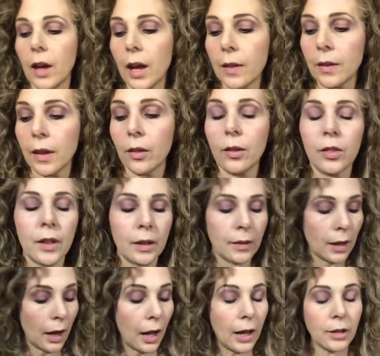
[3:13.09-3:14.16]
And the other thing
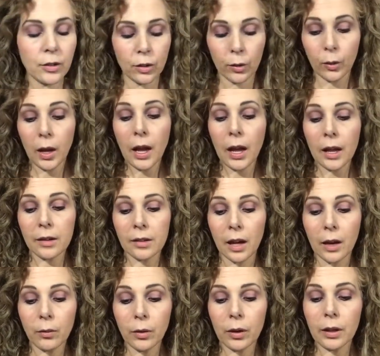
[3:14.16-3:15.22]
that I do is
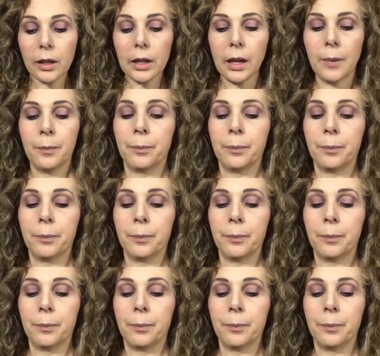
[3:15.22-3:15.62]
I really,